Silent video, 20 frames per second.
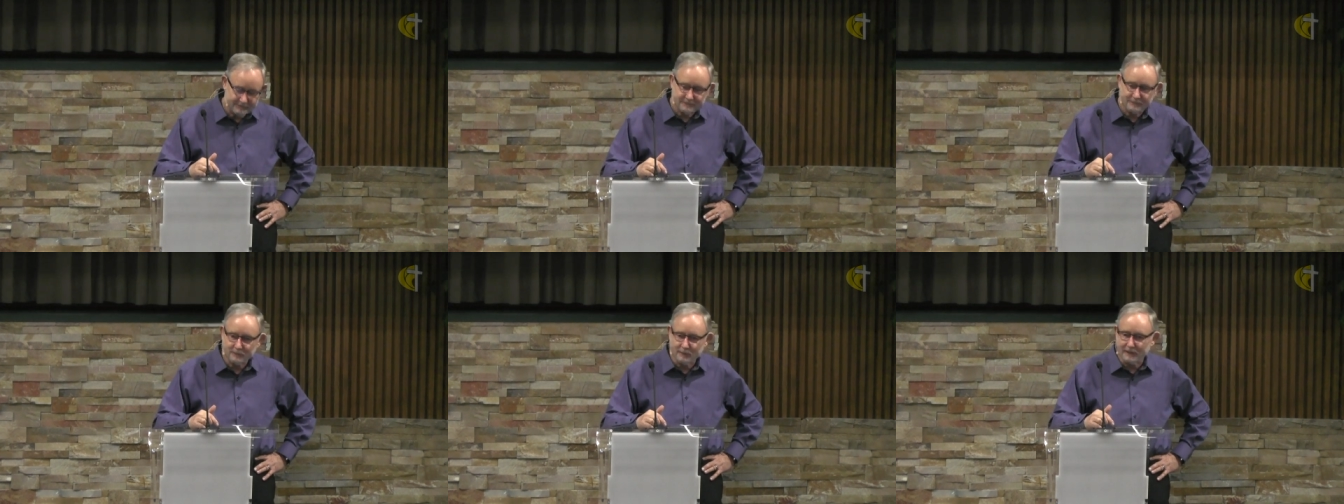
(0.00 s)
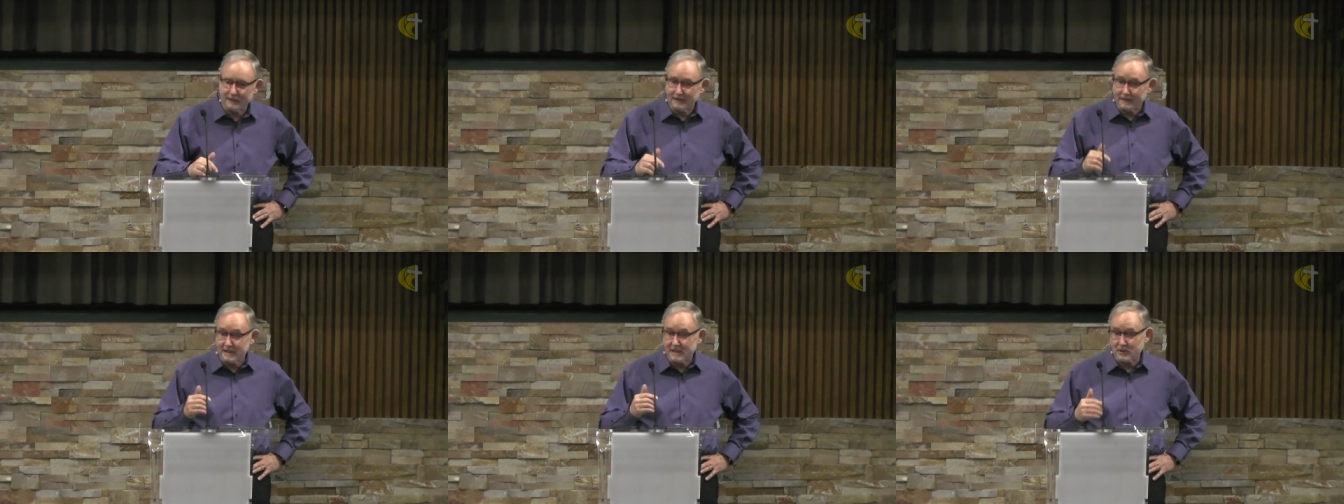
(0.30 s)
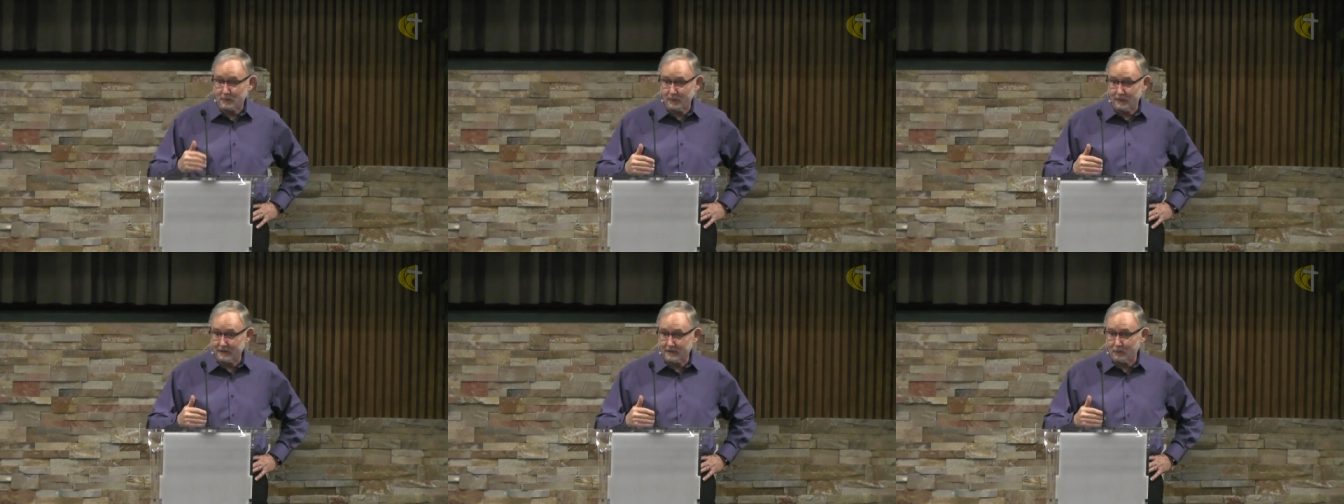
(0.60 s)
We at least
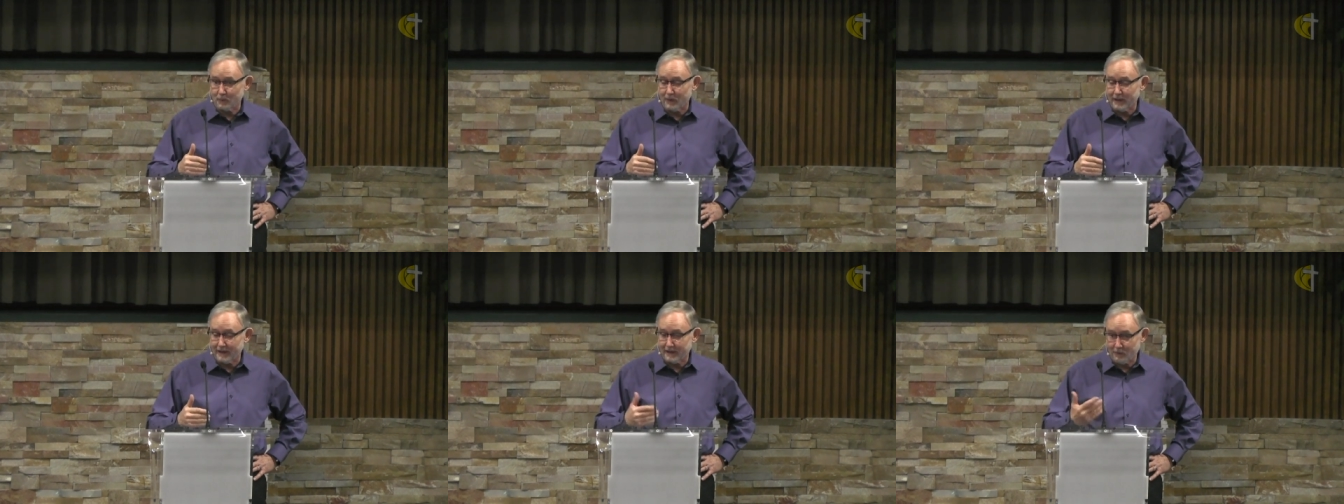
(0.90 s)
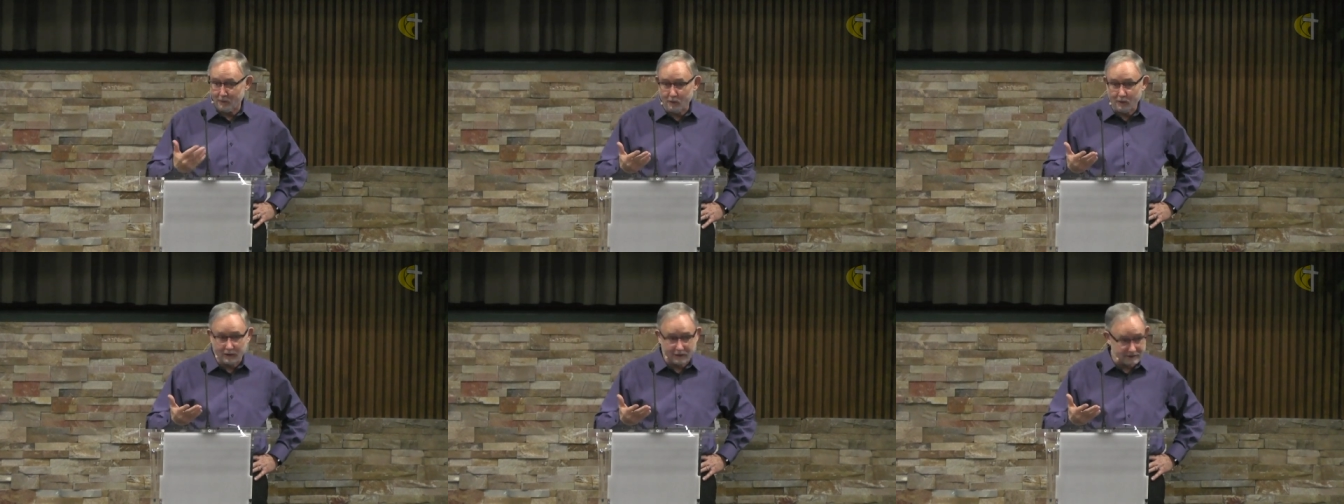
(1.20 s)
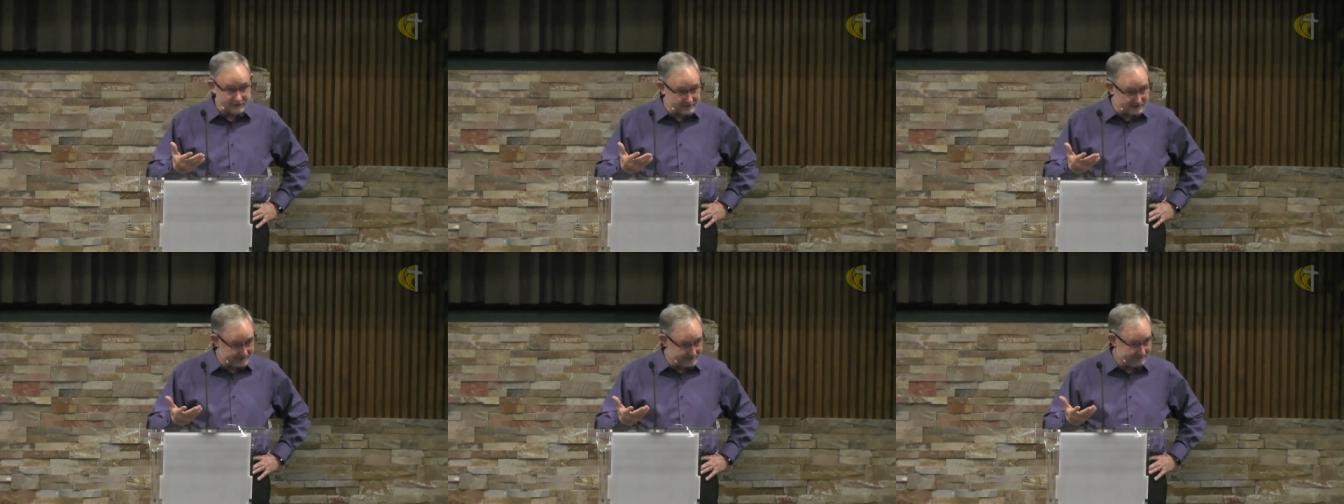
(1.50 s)
want the white
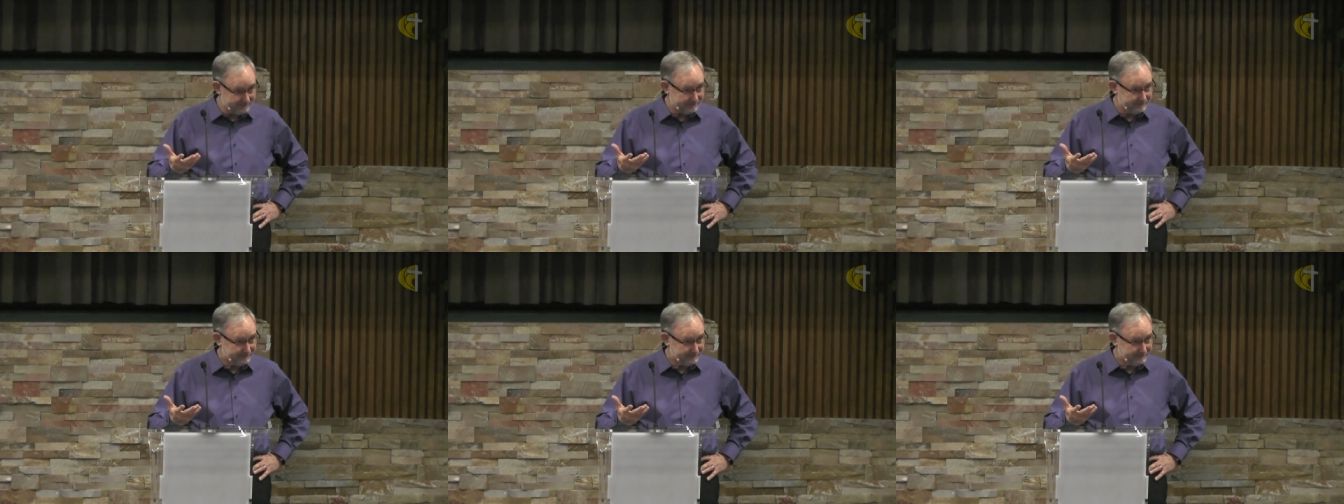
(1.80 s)
horse.